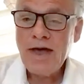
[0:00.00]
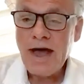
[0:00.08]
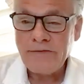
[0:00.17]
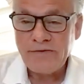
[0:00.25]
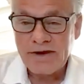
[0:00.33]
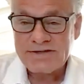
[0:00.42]

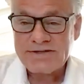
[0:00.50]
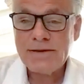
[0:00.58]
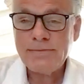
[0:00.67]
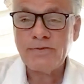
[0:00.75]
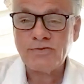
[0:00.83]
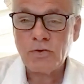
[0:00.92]
I've got a
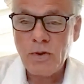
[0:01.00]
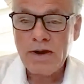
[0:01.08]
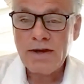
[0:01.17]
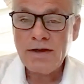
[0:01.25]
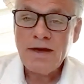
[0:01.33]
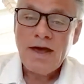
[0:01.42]
team of
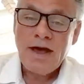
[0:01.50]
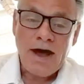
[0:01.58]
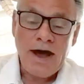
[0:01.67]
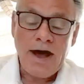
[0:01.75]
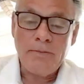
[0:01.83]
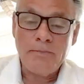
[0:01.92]
20
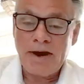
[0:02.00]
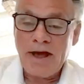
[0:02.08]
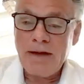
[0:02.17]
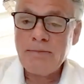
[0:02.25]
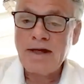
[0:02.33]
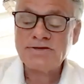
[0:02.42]
uh, but
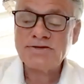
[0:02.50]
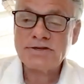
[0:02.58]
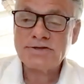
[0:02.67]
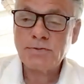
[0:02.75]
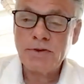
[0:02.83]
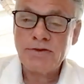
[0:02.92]
I'm at
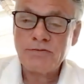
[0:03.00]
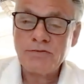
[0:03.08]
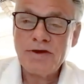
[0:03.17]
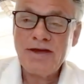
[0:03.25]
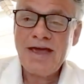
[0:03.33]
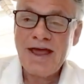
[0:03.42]

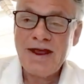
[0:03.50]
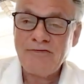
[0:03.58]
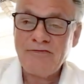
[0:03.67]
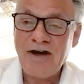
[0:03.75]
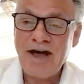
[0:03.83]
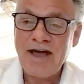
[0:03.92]

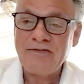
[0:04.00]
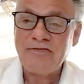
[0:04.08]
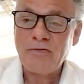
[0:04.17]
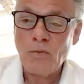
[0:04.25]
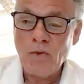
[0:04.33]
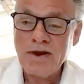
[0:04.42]

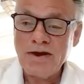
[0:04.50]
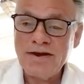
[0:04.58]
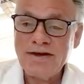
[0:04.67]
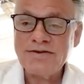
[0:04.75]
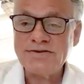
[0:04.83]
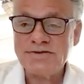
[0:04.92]

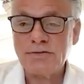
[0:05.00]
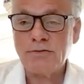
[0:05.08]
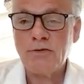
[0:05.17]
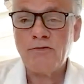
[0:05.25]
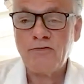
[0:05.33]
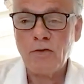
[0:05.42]

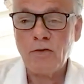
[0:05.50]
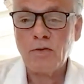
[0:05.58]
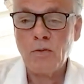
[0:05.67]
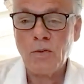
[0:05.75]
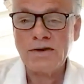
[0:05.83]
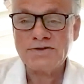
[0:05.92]

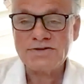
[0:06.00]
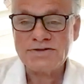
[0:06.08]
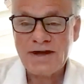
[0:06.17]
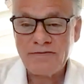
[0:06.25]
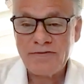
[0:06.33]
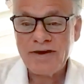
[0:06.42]

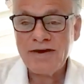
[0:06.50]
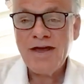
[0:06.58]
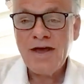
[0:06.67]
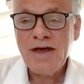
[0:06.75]
613-851-0417.